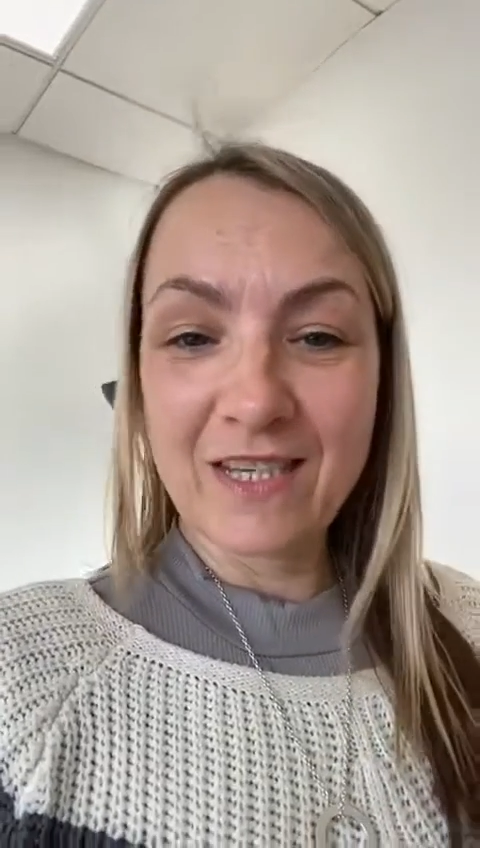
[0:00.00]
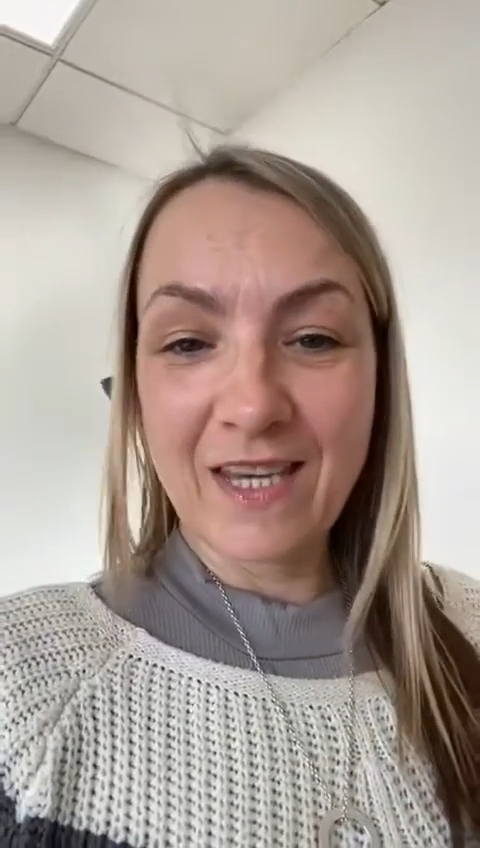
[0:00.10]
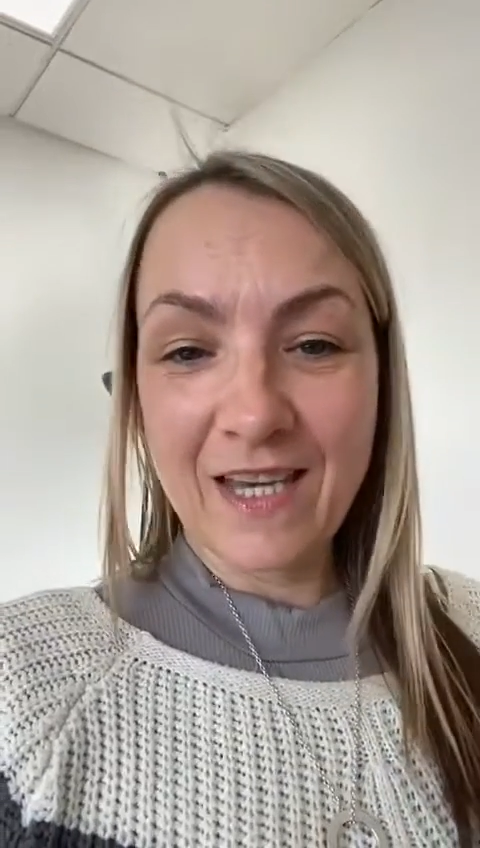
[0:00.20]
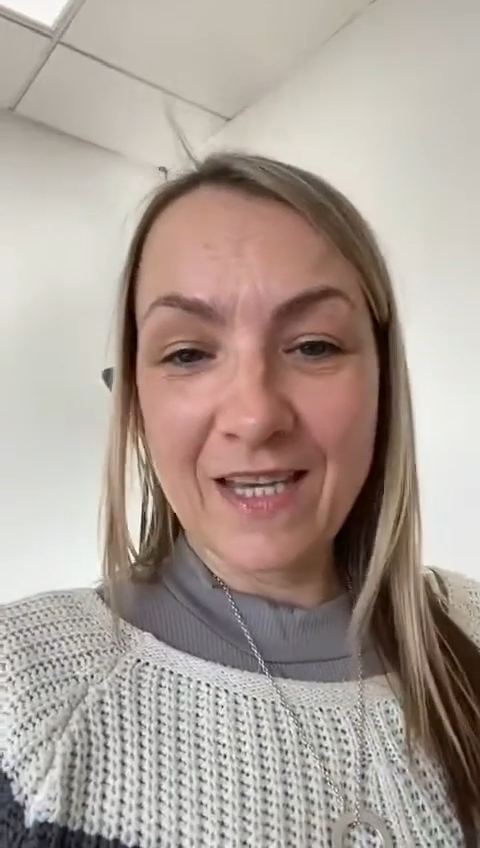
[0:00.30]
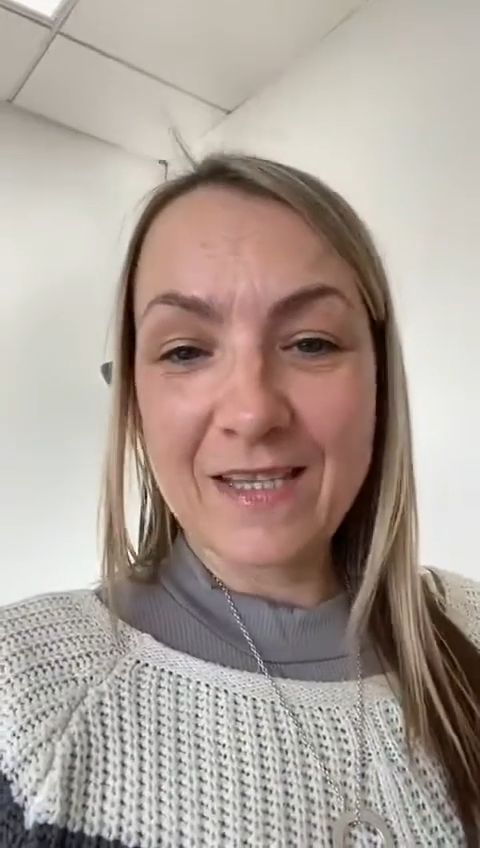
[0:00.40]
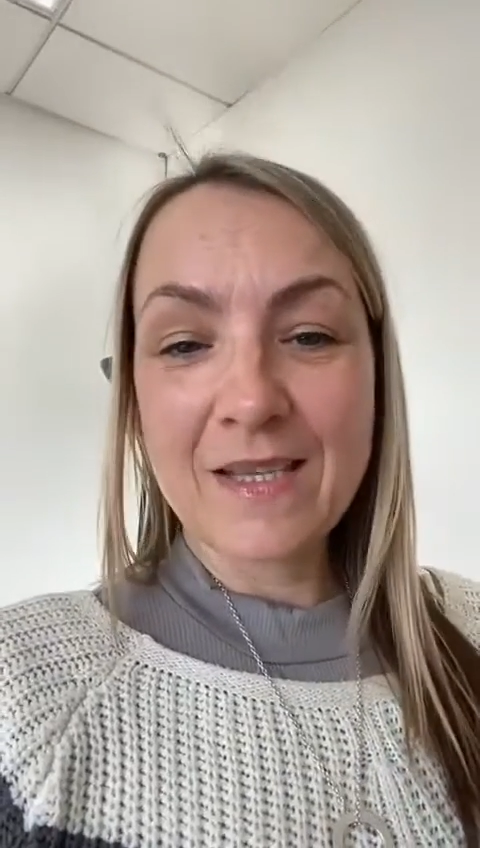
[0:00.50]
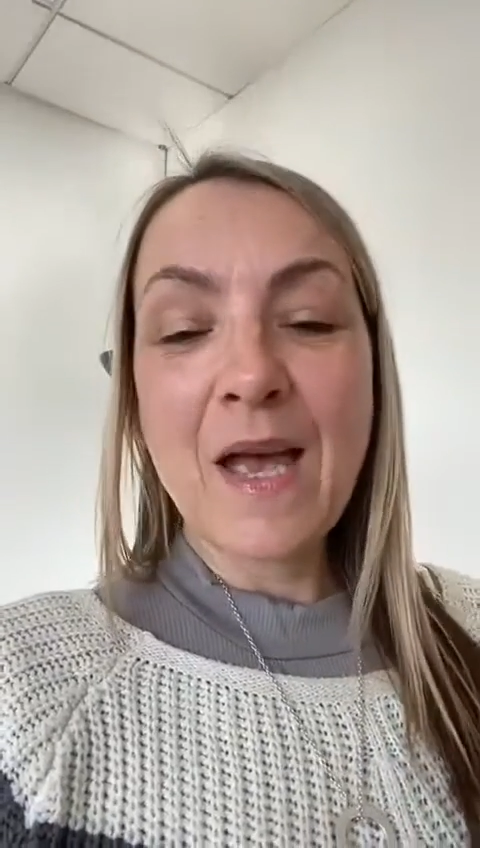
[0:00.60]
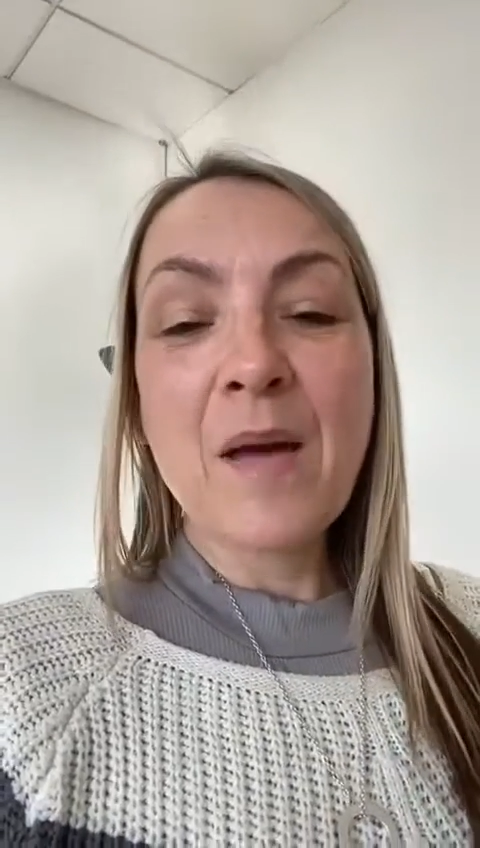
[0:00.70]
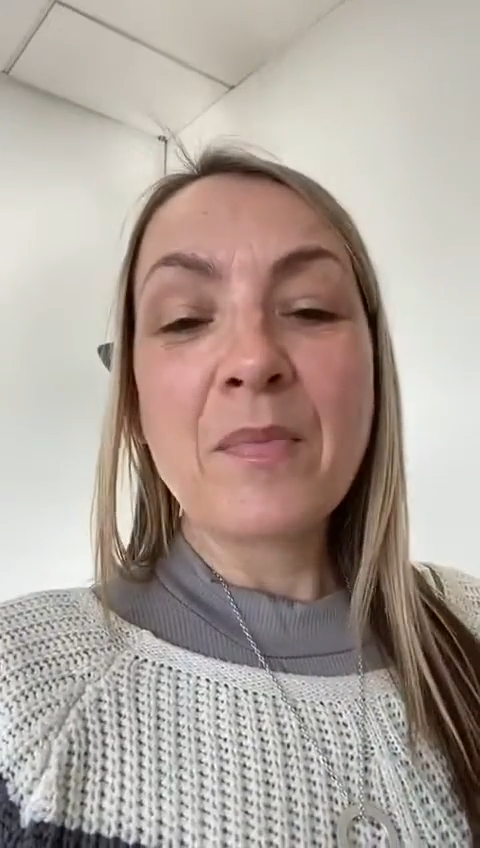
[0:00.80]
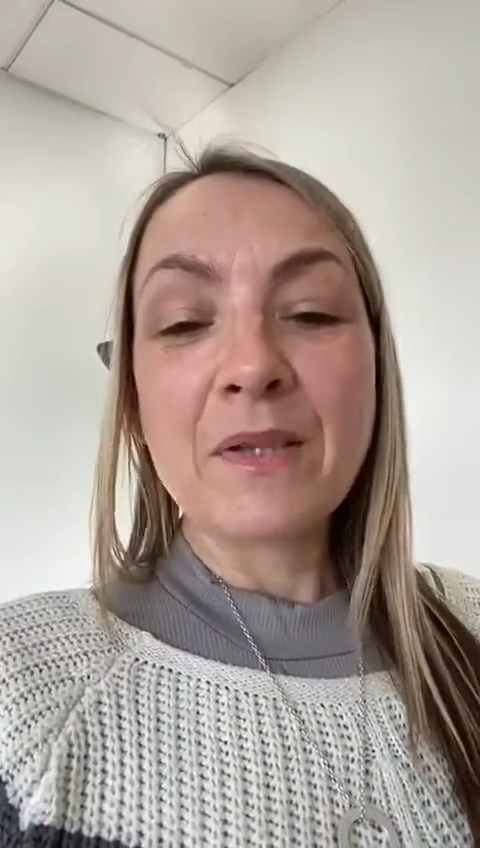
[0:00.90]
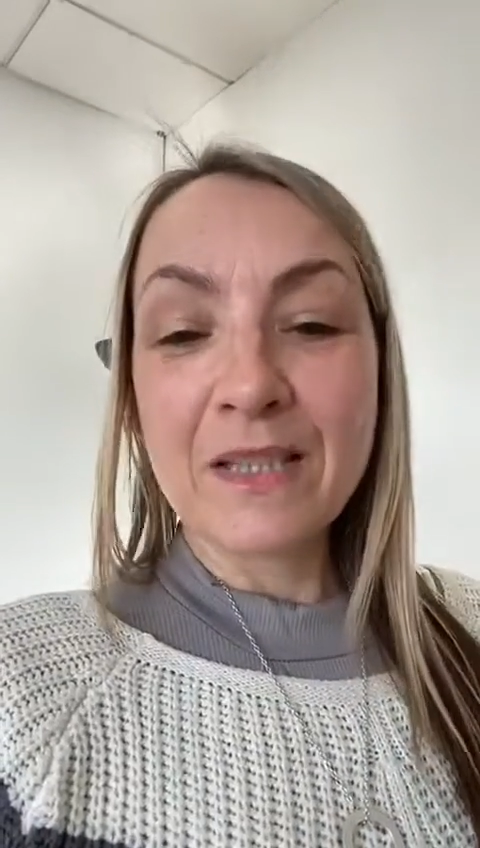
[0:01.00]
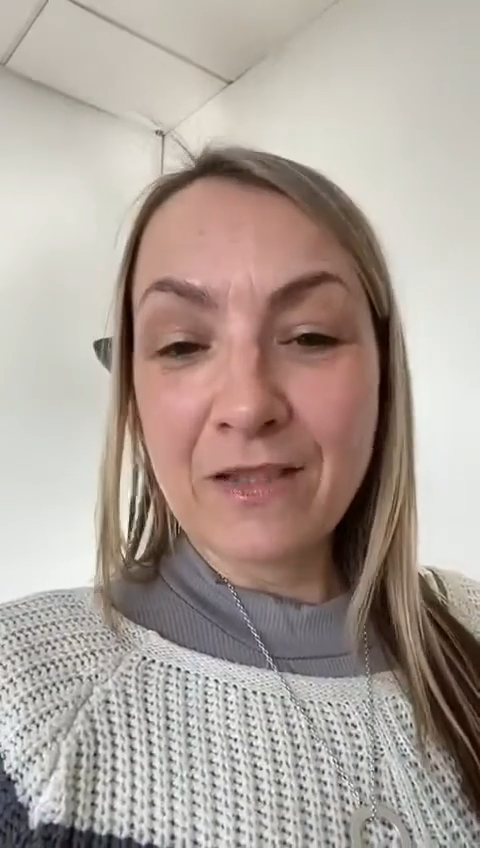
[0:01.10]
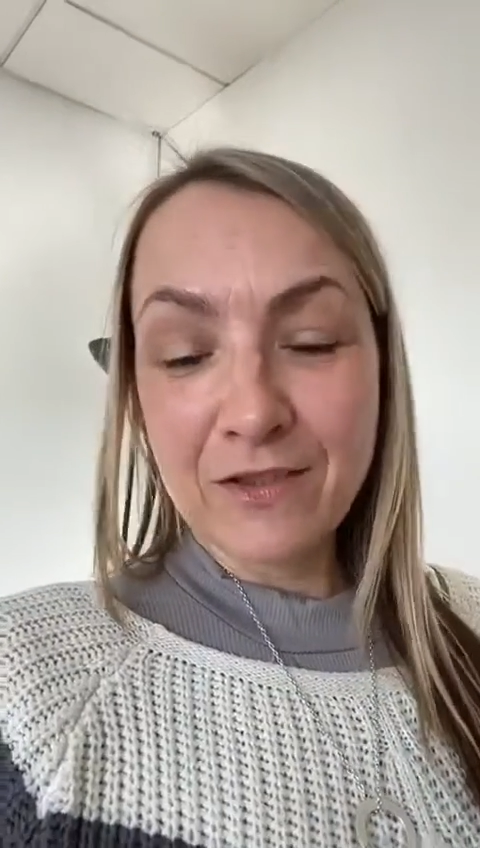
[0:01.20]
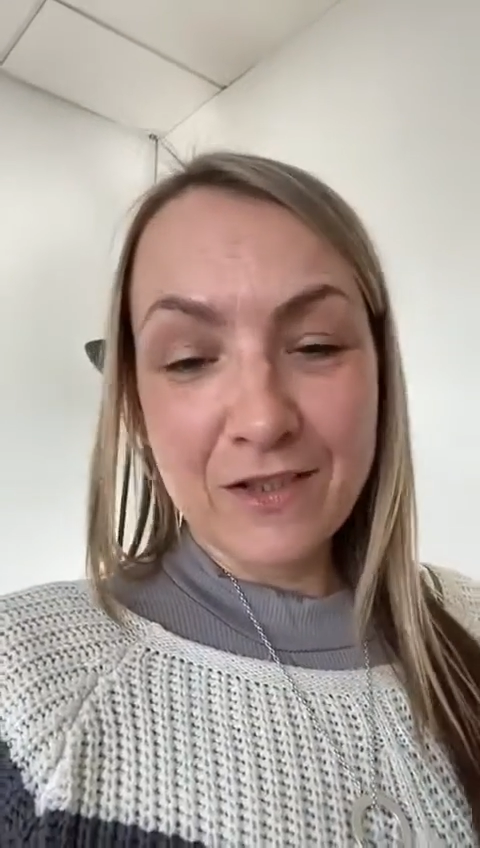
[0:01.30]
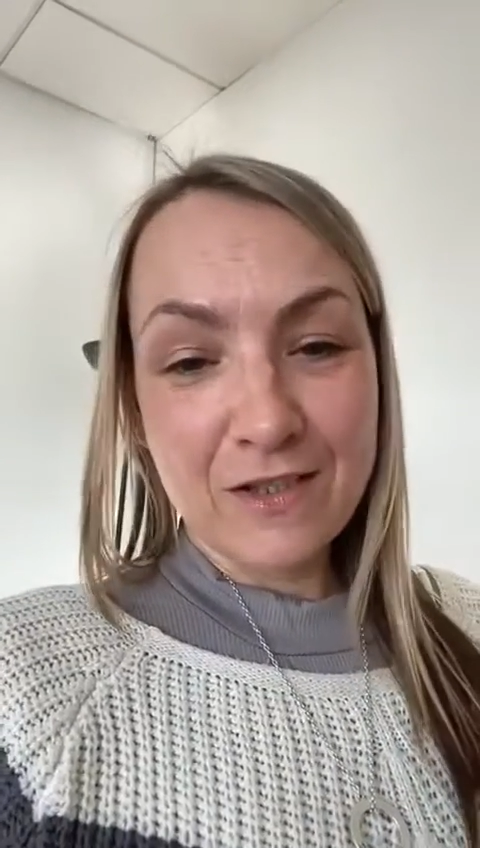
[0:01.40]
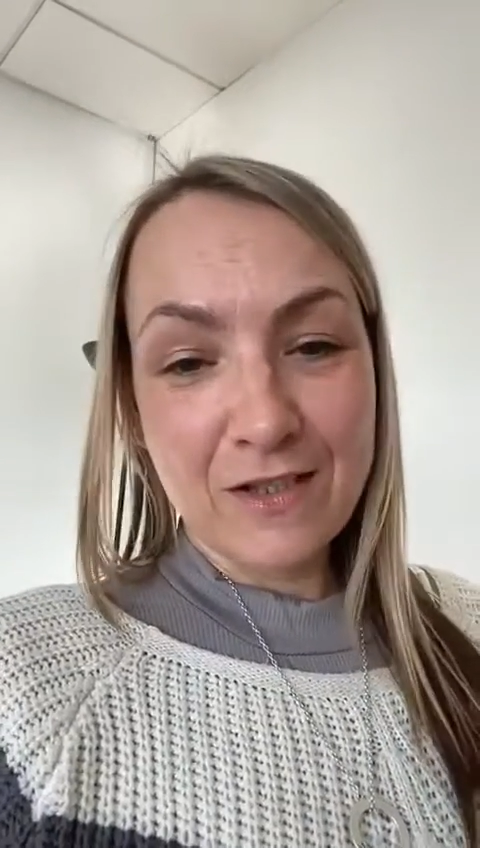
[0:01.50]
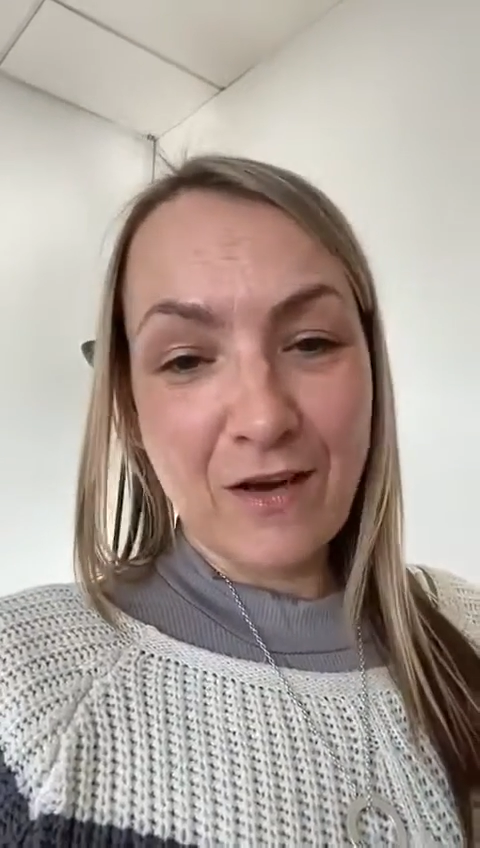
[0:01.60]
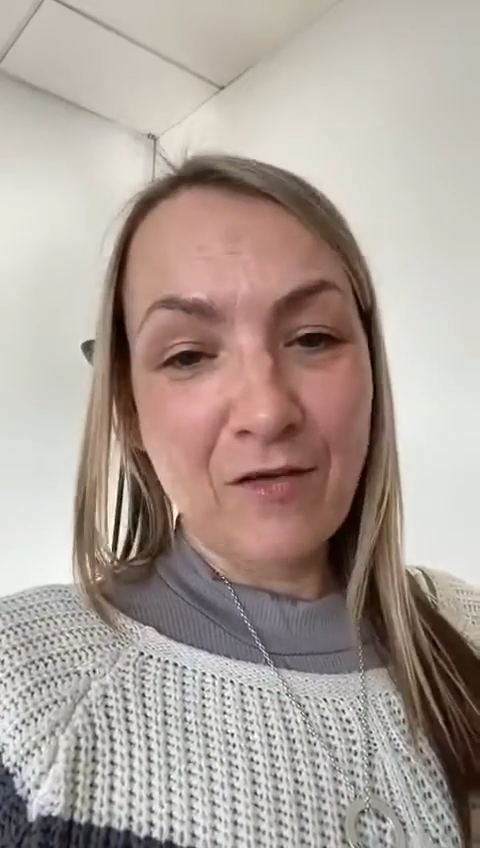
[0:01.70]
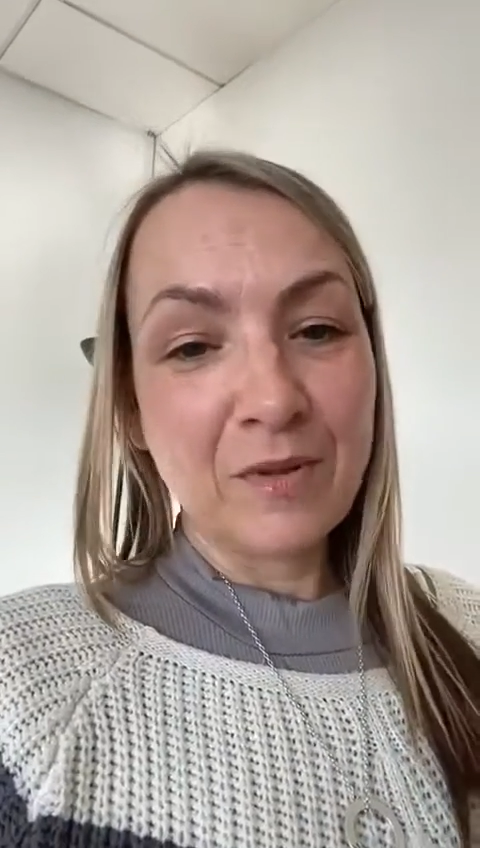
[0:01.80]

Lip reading: is believe in yourself.